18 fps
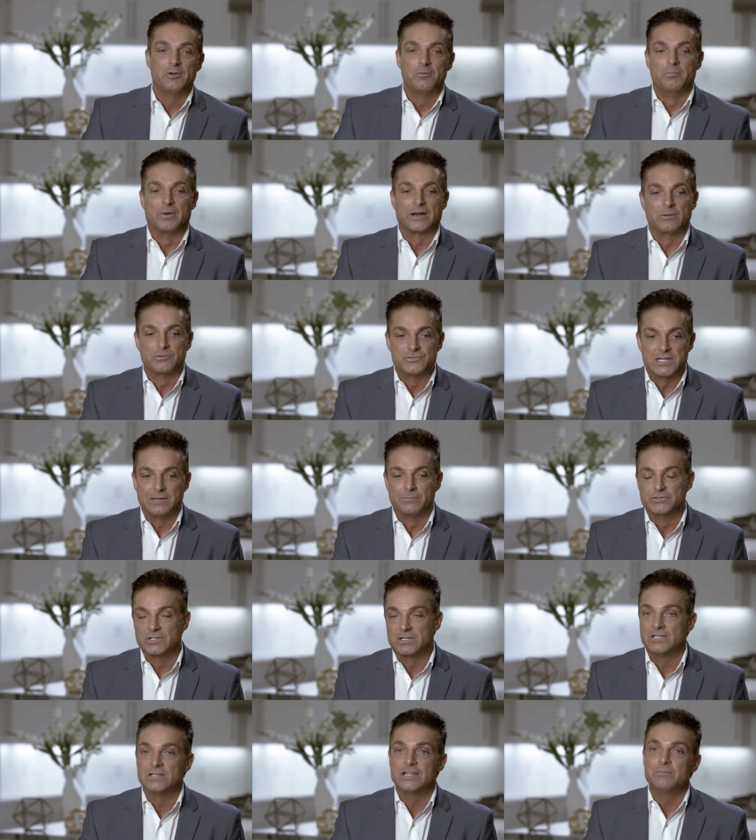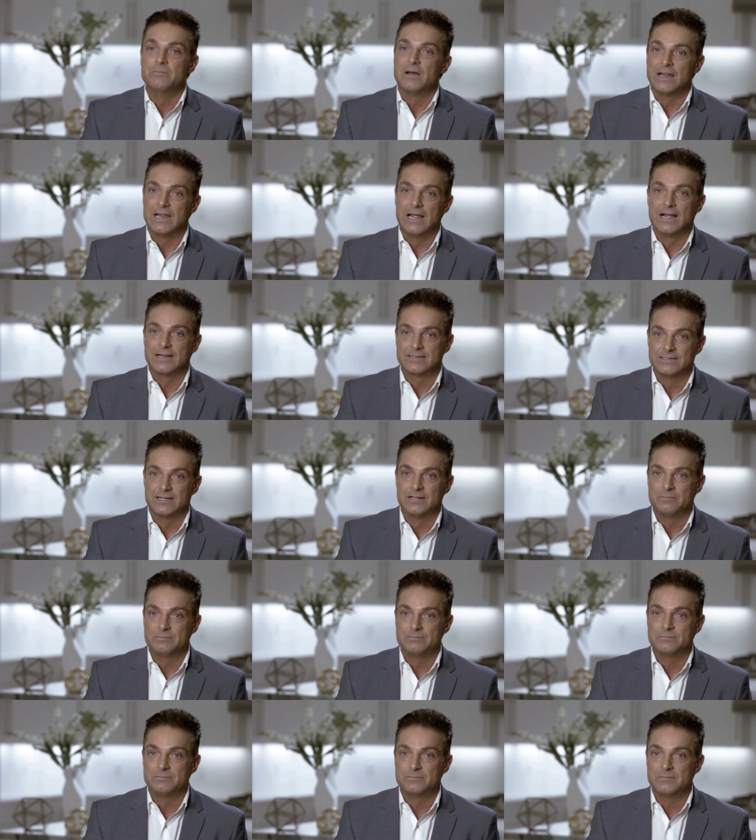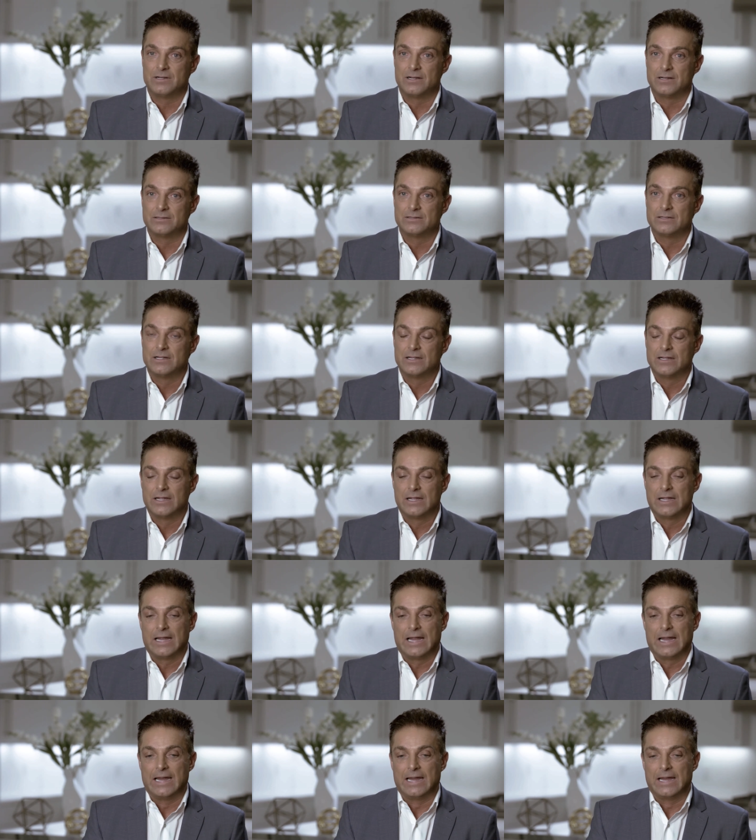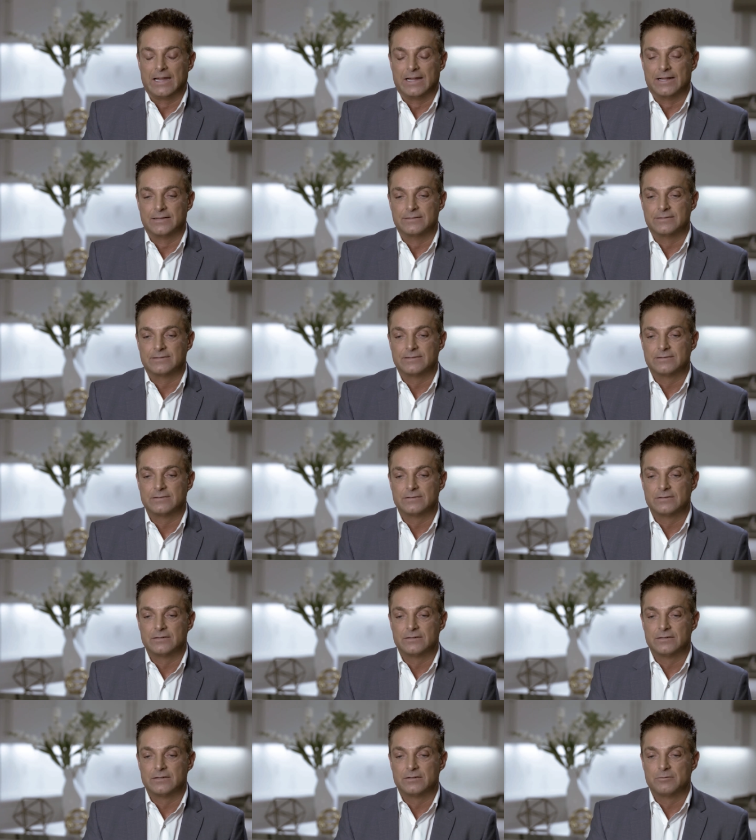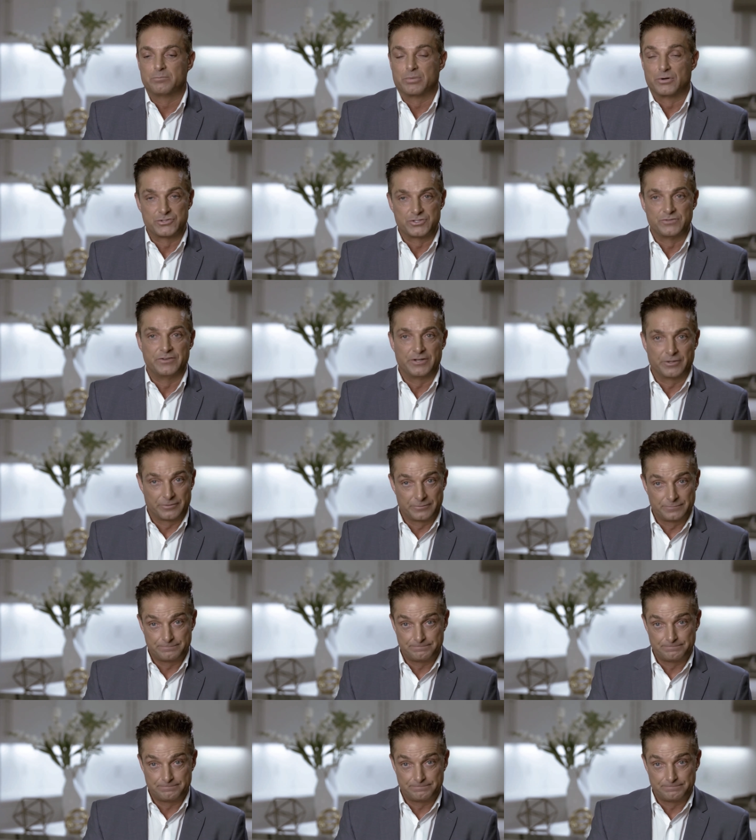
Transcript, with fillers: But I was able to clean my act up and persevere.